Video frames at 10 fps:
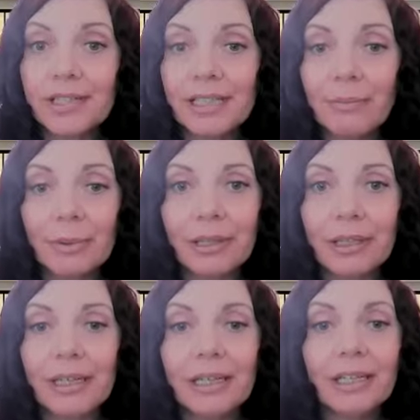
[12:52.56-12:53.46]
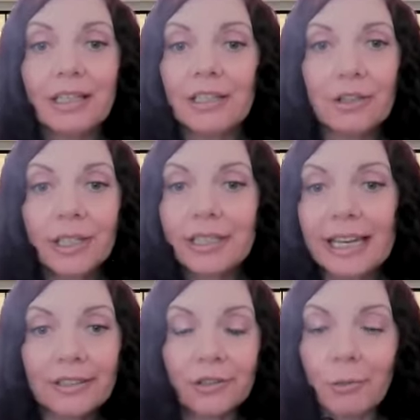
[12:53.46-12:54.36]
your sleep, you could
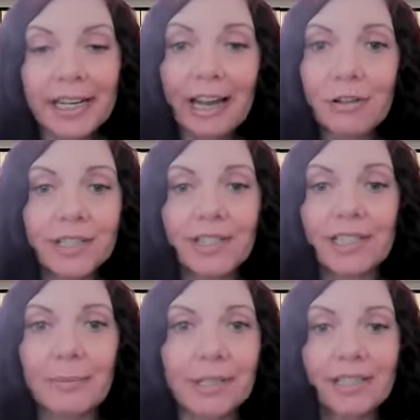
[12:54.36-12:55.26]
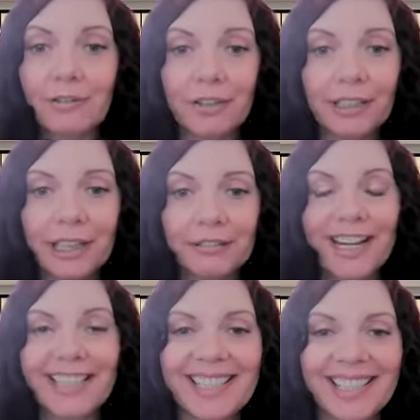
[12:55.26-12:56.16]
get 20 hours of sleep and still feel
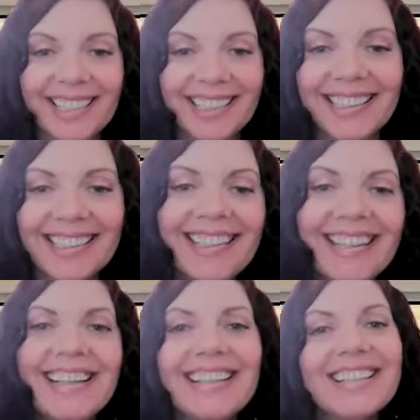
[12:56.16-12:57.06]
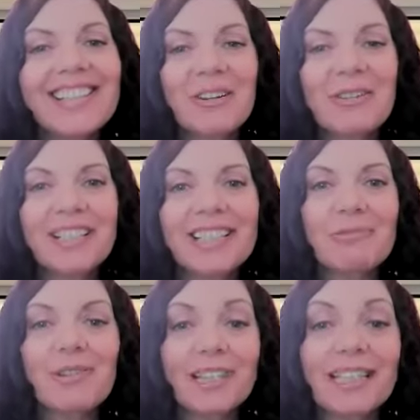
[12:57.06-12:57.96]
unrested. so
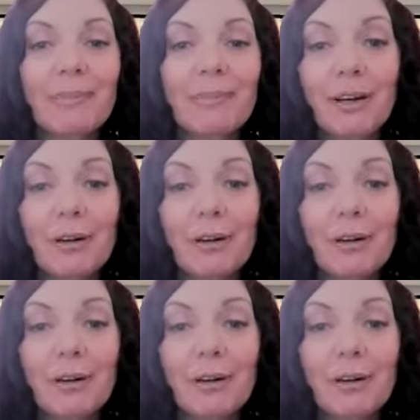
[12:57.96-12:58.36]
it's really